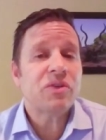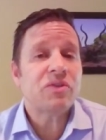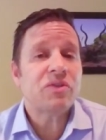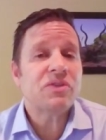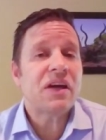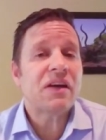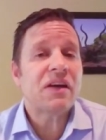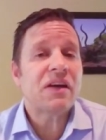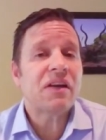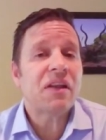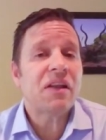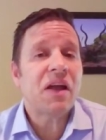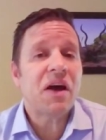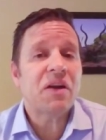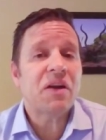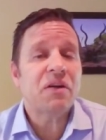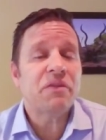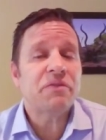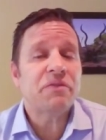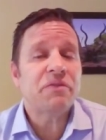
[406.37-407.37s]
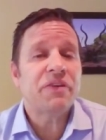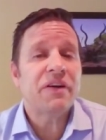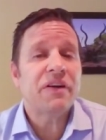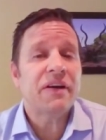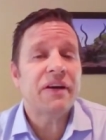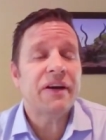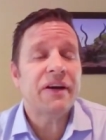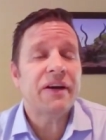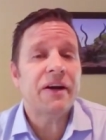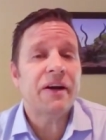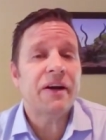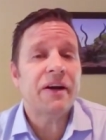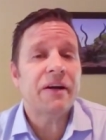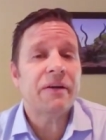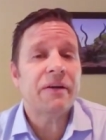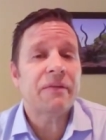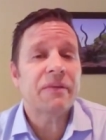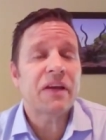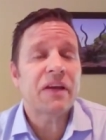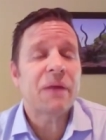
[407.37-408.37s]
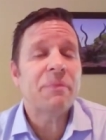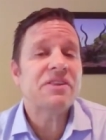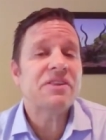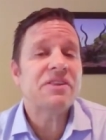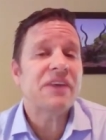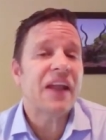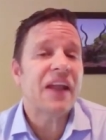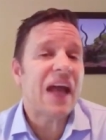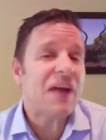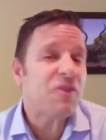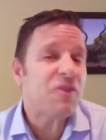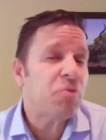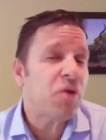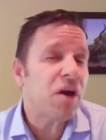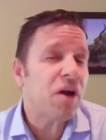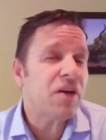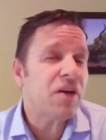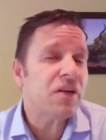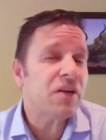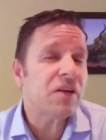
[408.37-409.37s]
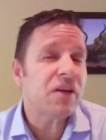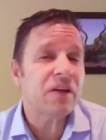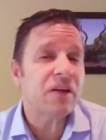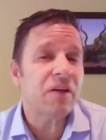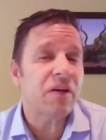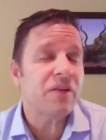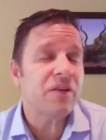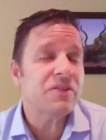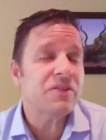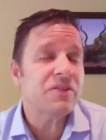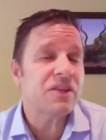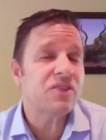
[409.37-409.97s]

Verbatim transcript: There's not a lot of uh, companies that have a product like ours.